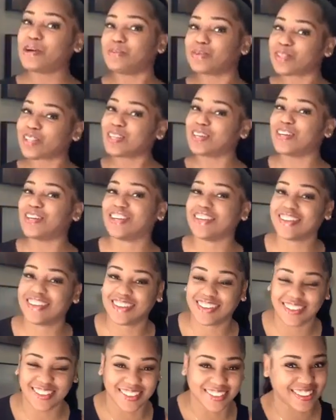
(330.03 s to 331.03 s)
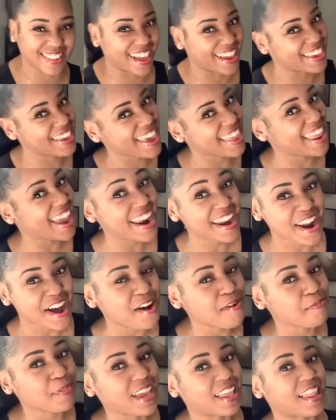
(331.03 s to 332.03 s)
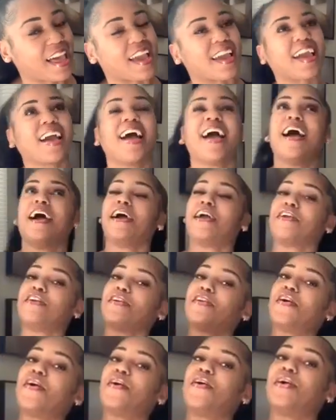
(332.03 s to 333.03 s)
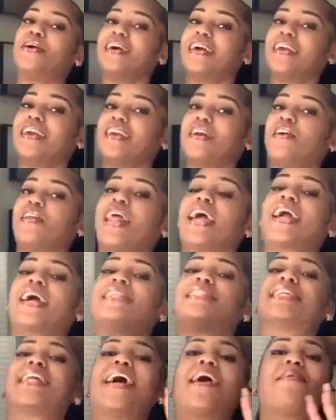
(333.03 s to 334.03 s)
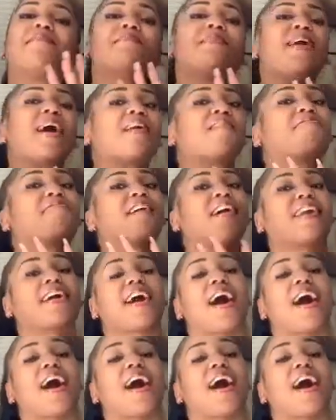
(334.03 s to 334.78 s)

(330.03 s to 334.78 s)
What's up? like, yeah, they know me. Like, you know, you know, like I said, I'm not a fighter.